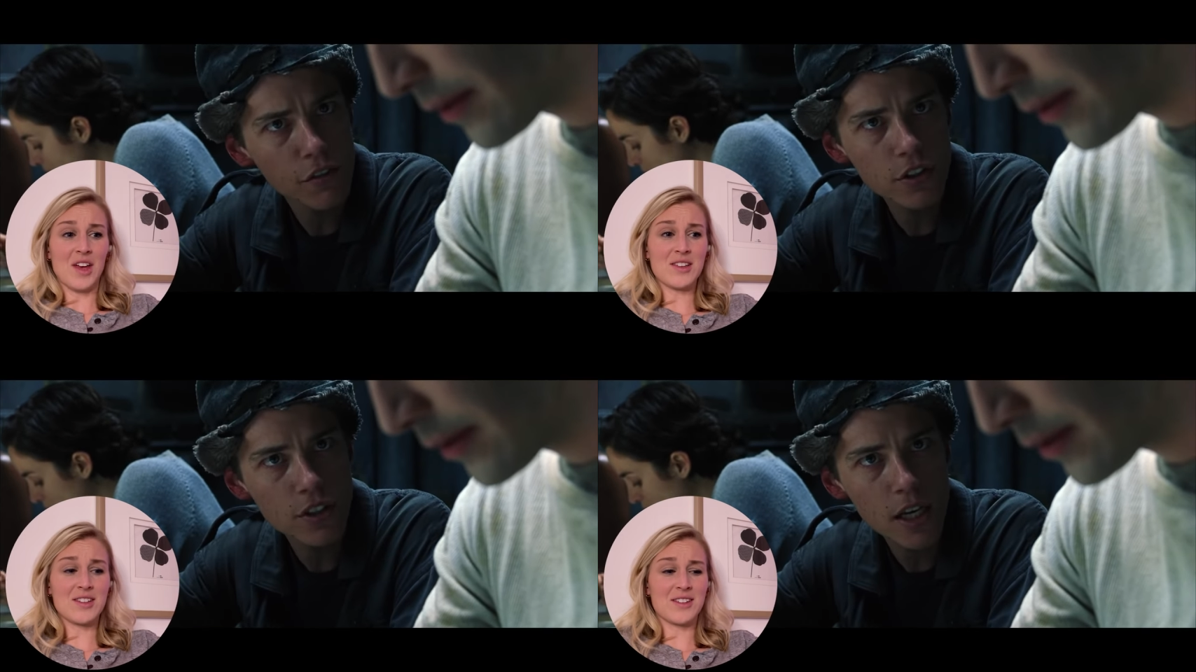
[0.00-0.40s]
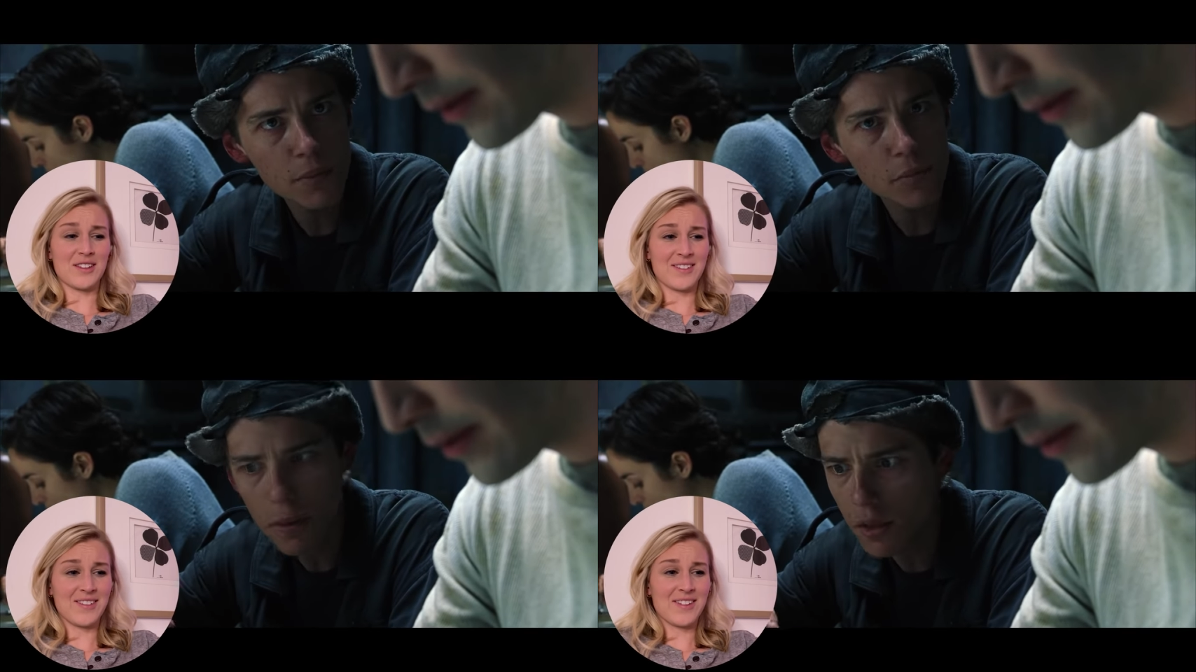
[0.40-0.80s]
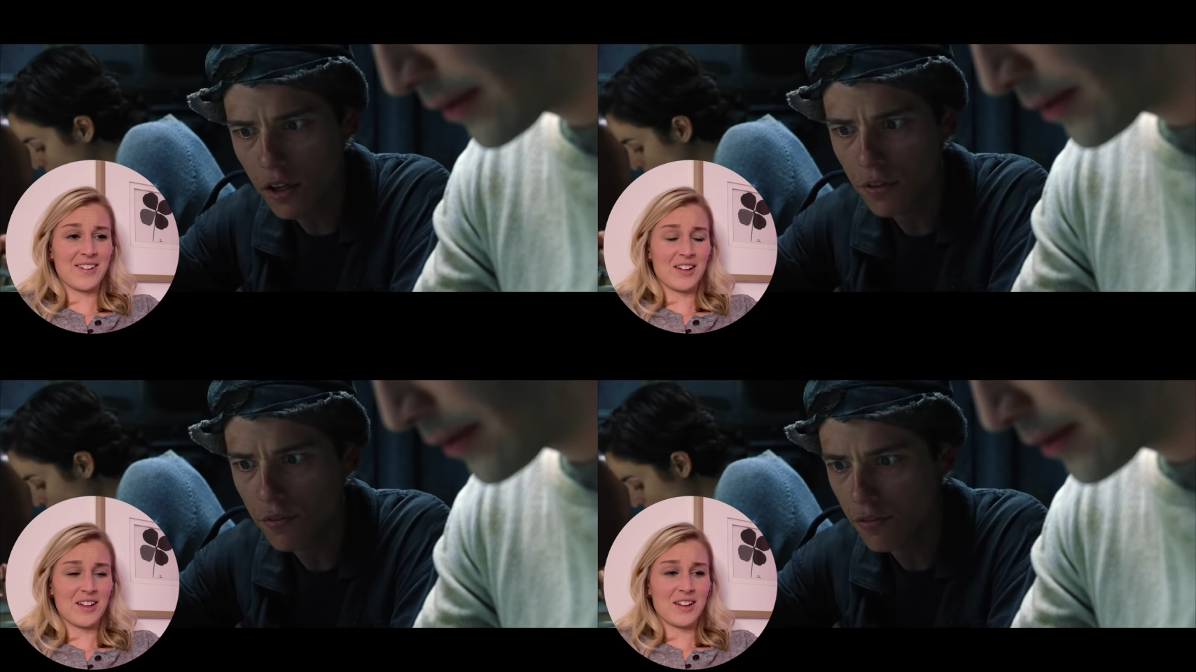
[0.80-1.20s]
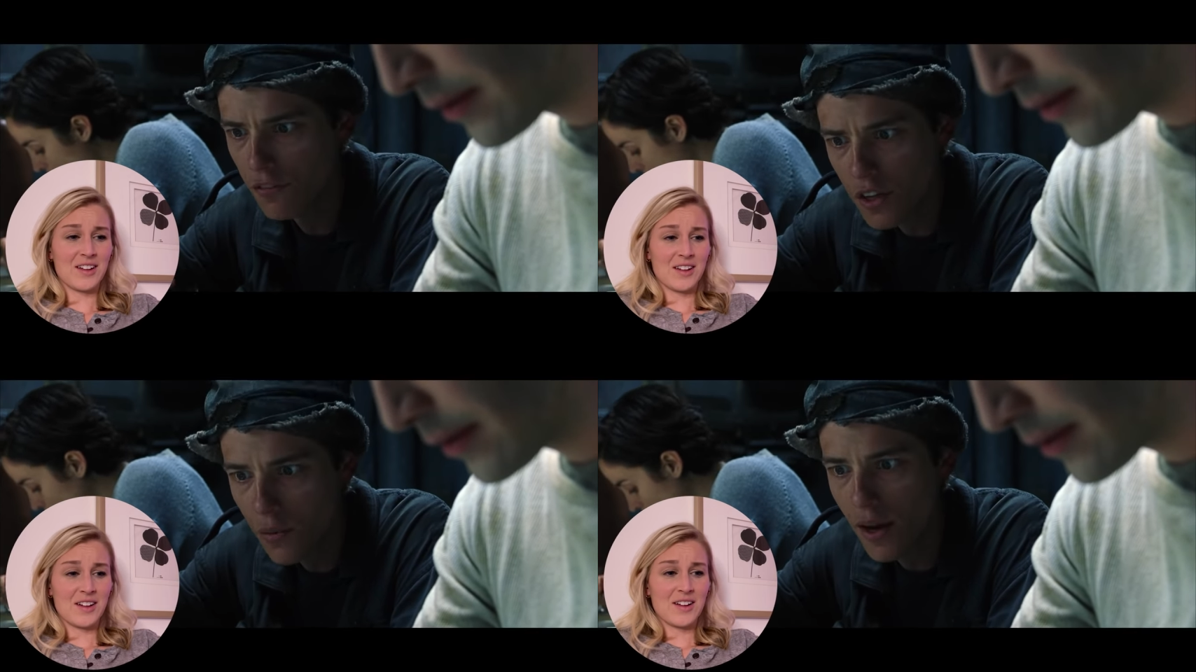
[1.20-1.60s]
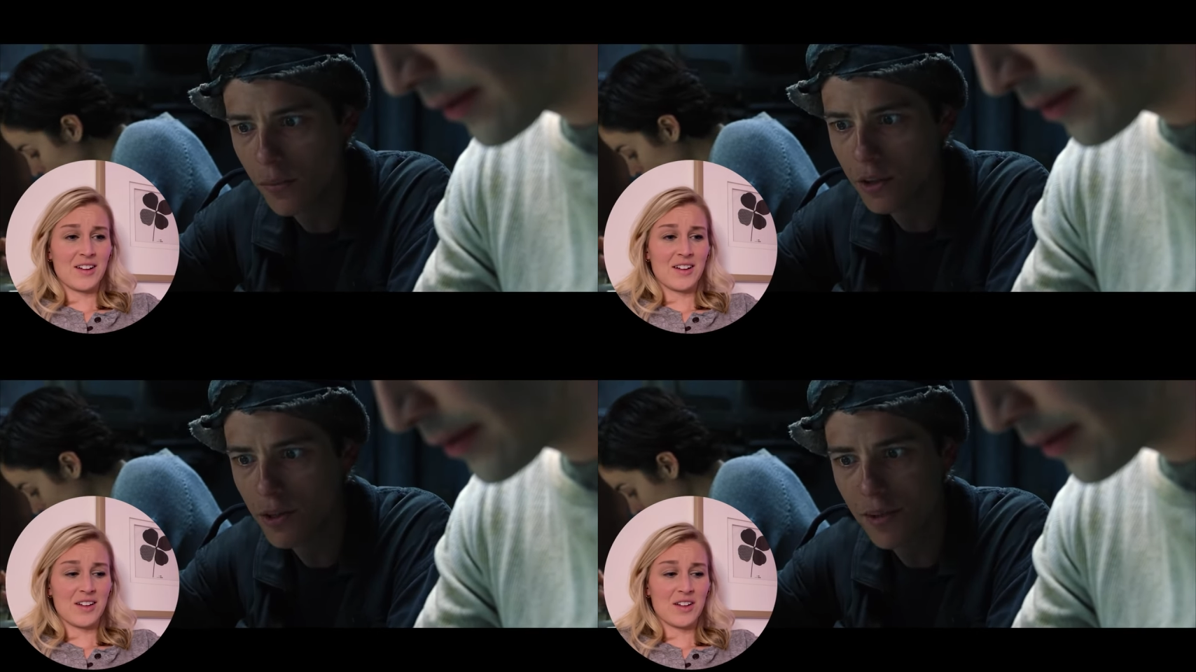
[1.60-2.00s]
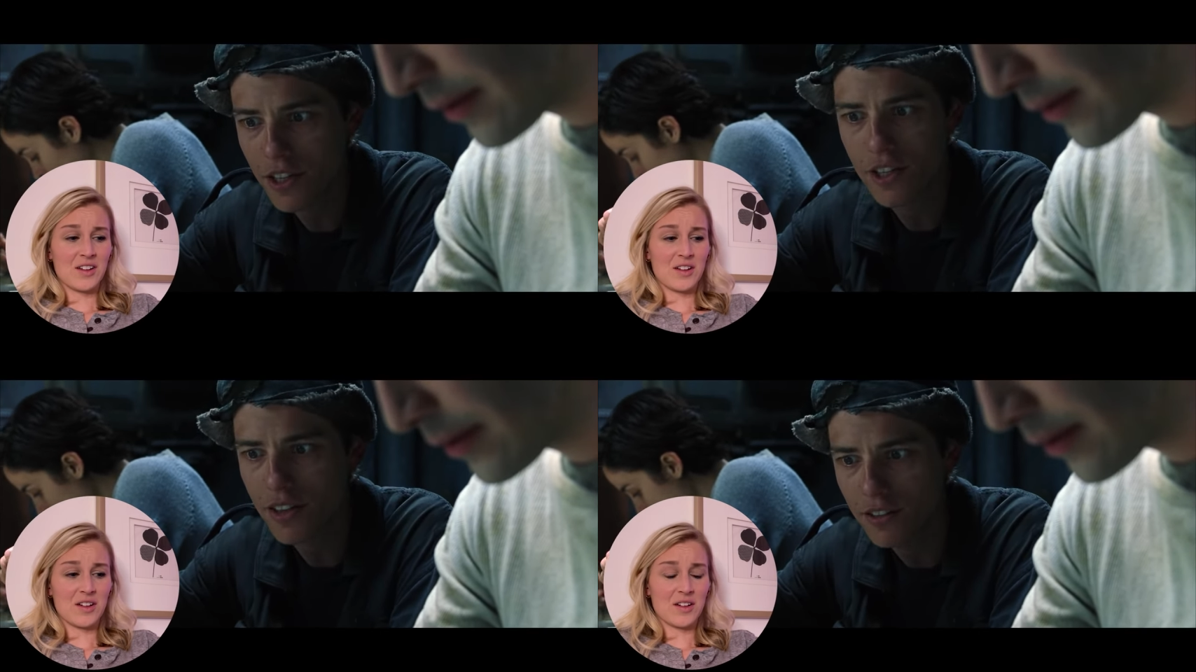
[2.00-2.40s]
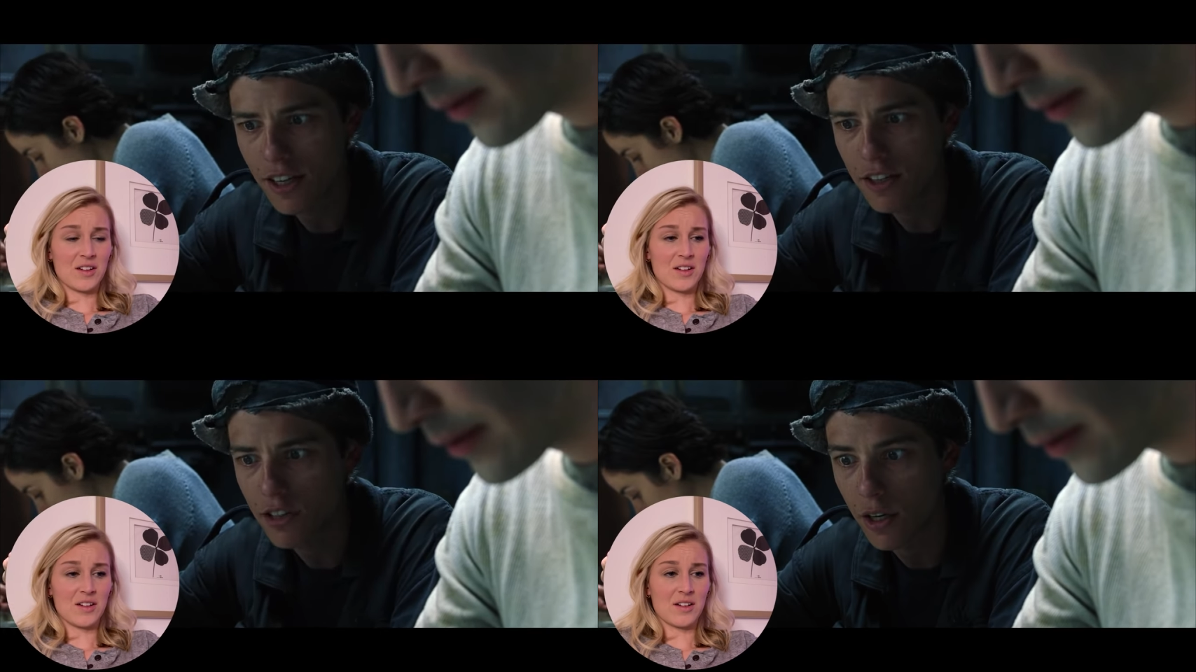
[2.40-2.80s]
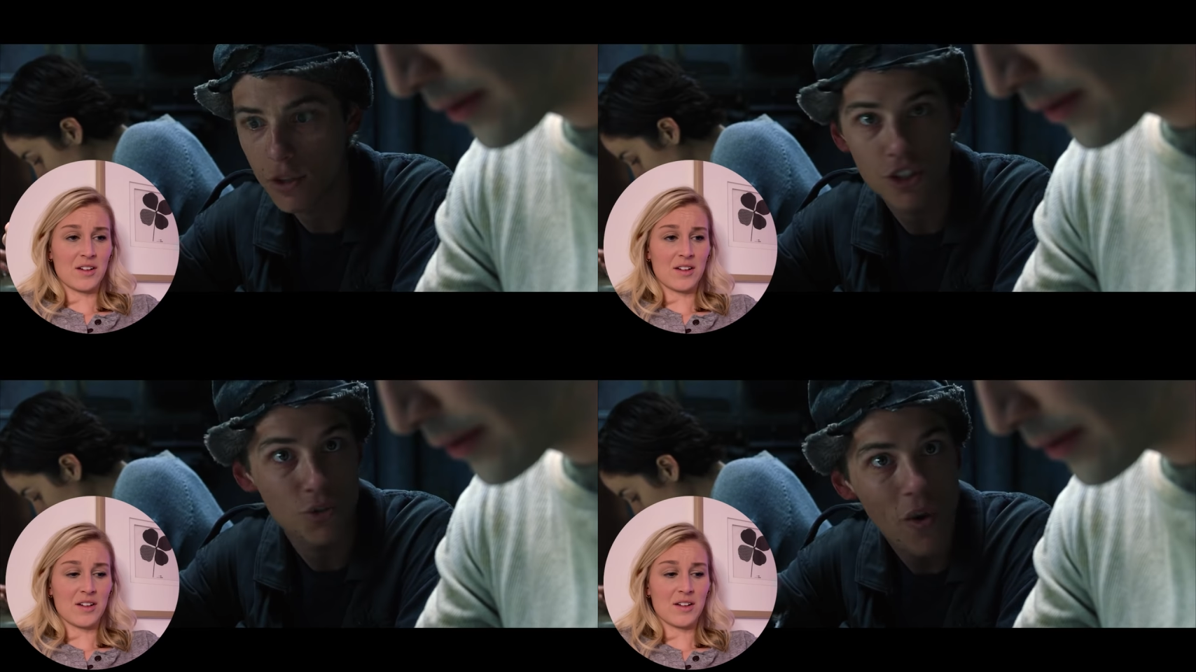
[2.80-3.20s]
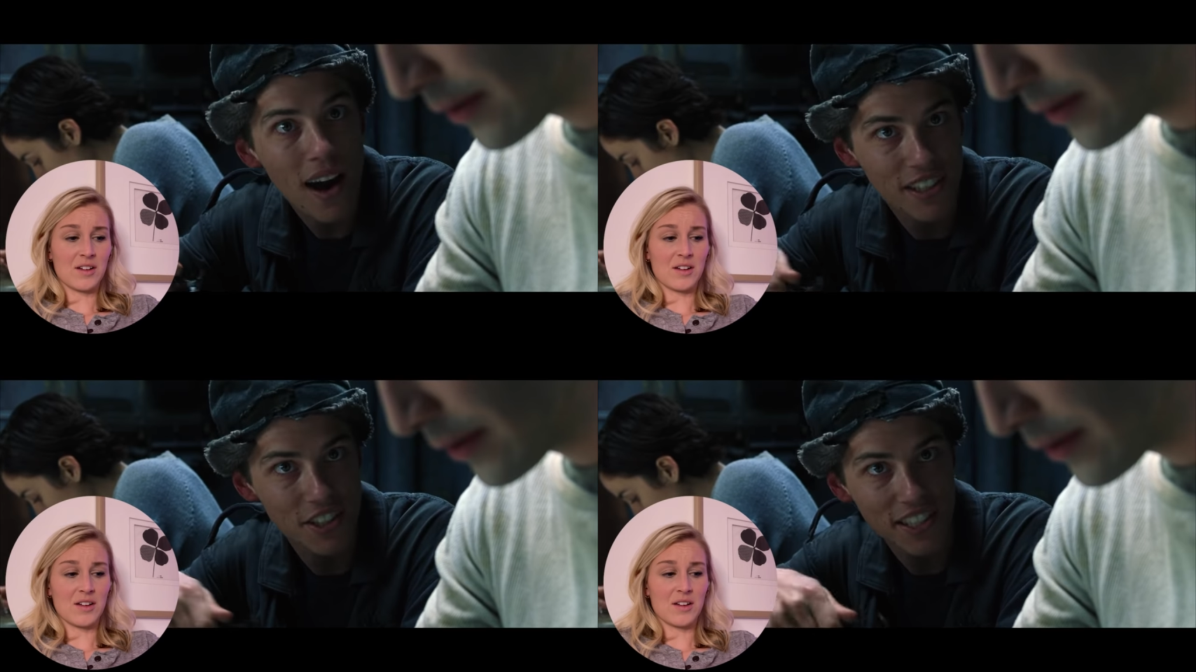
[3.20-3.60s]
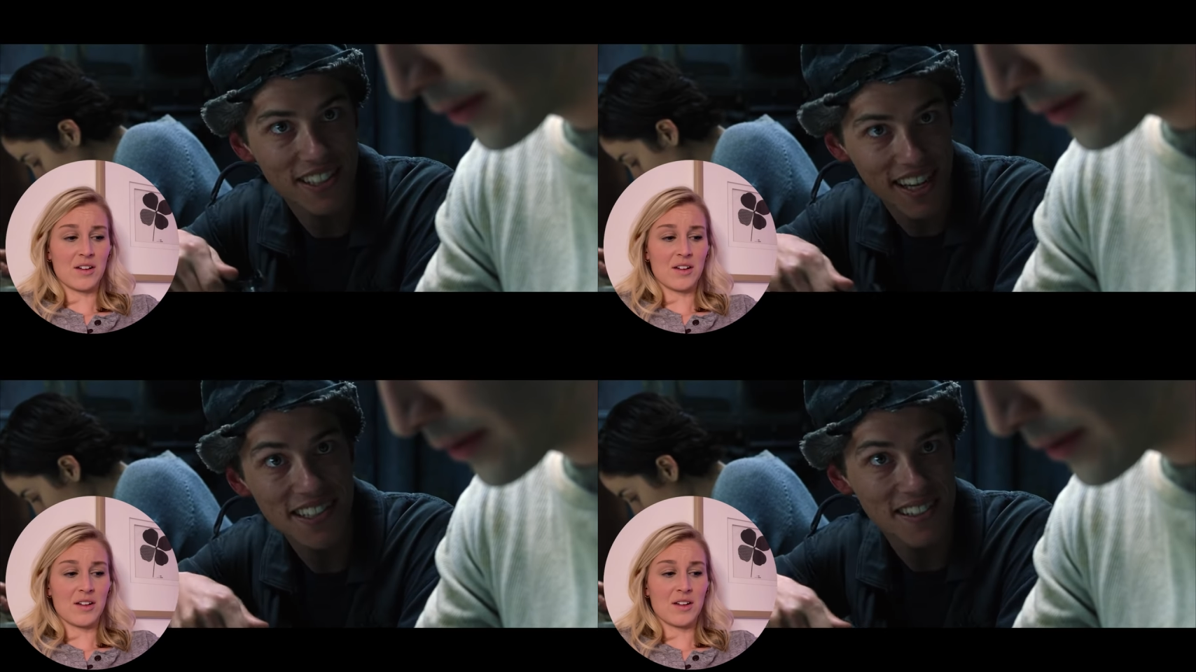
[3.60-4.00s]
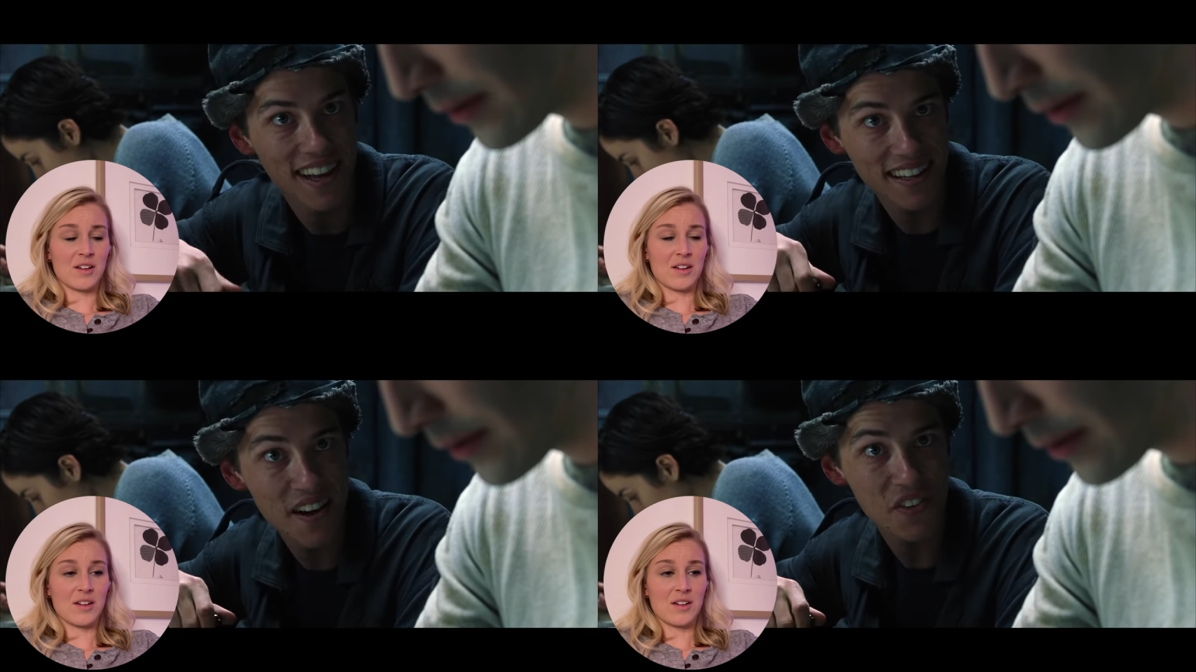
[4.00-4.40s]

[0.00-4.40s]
Speaker 1: yes. For example, maybe they couldn't figure out what to make chicken taste like, which is why chicken tastes like